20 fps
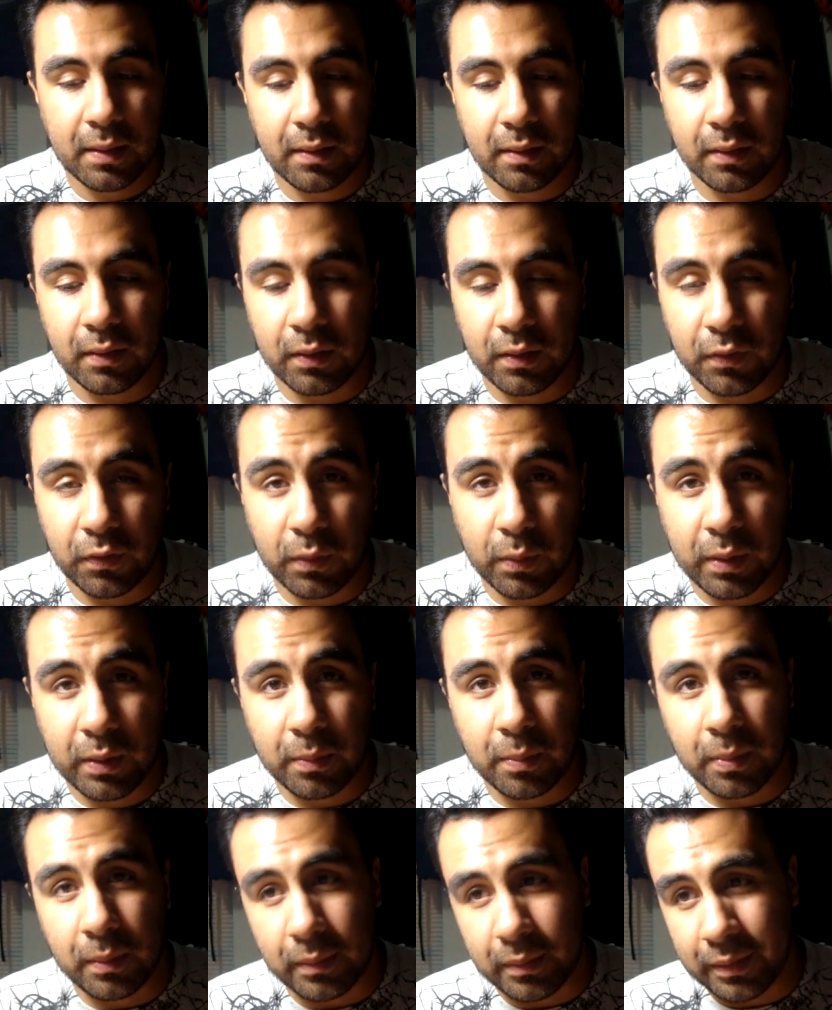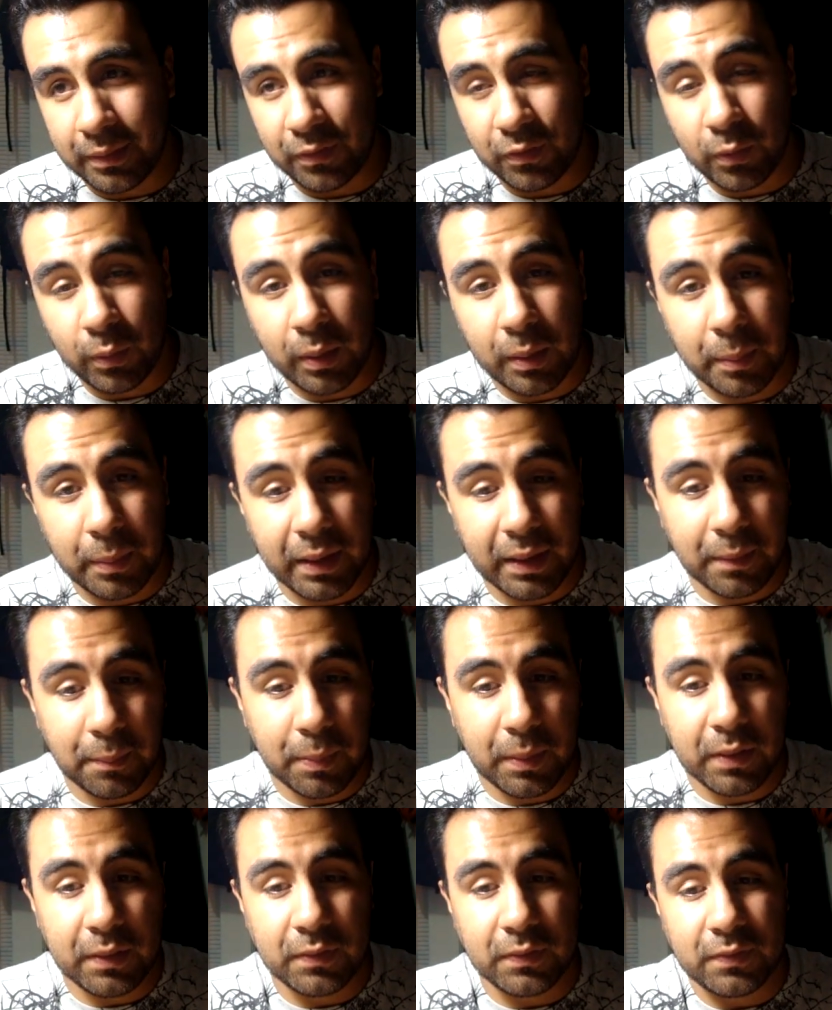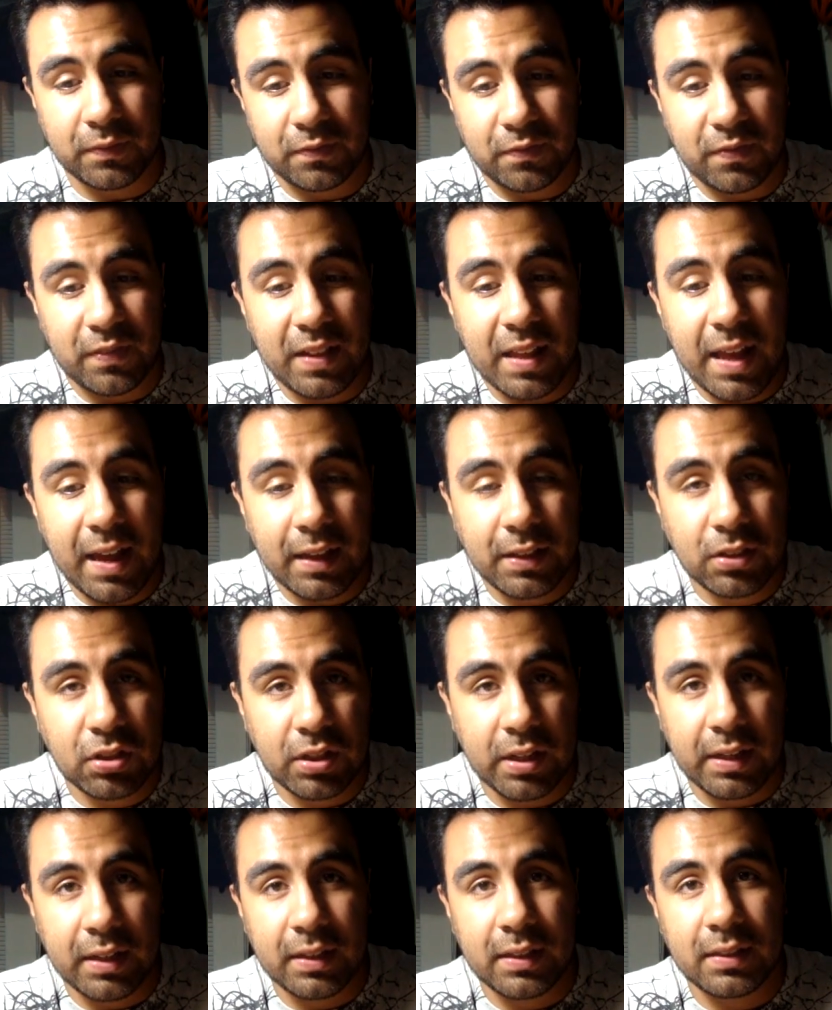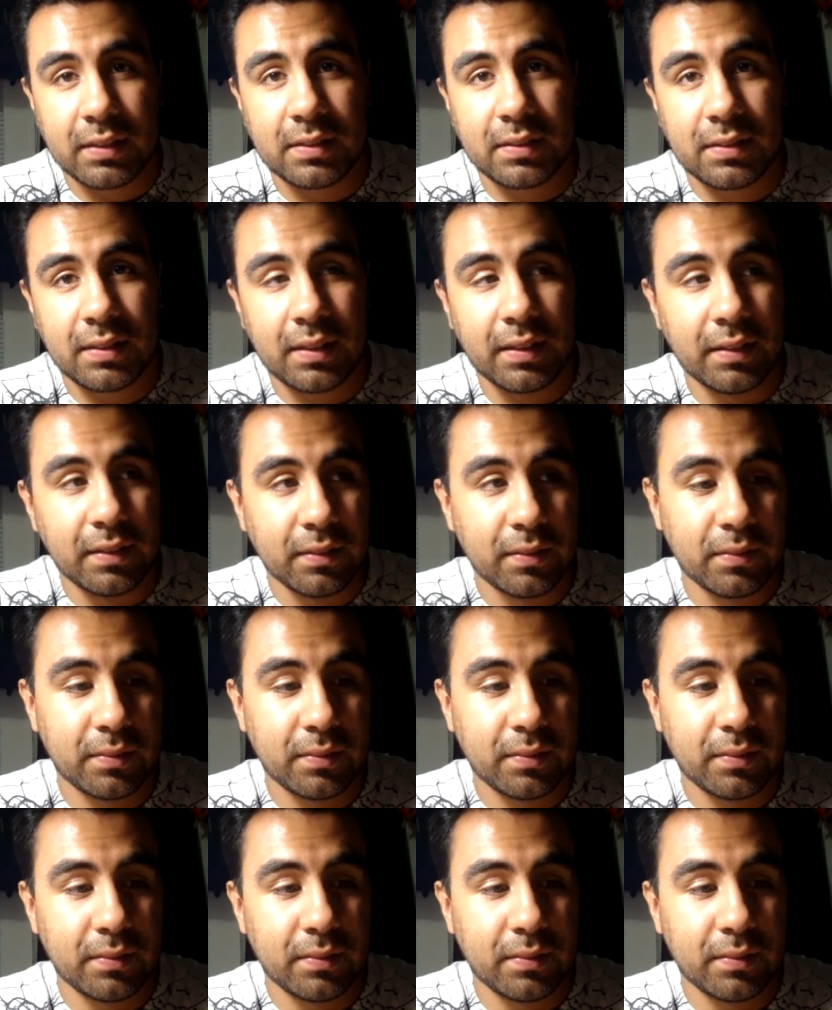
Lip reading: If you want to buy a pair of flak jackets and